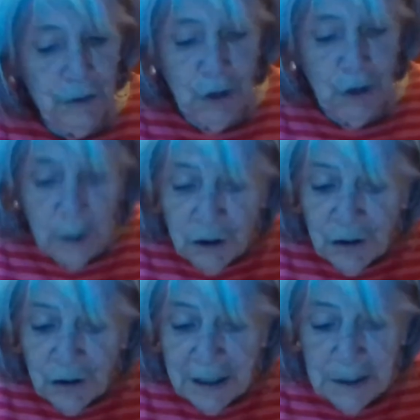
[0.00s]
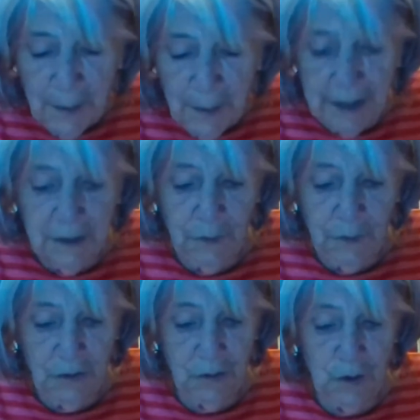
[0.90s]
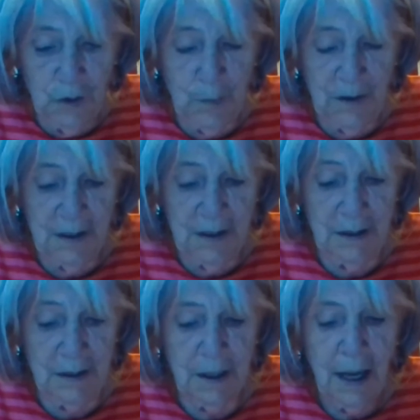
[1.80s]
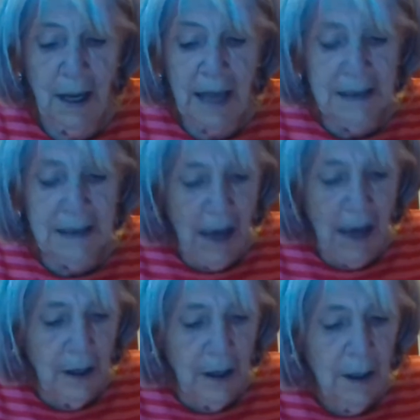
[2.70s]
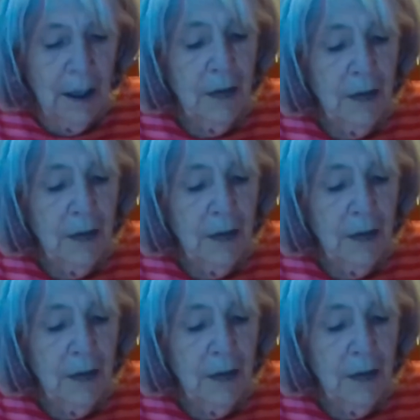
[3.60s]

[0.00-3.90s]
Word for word: what Jewishness meant for the contributors. As ever,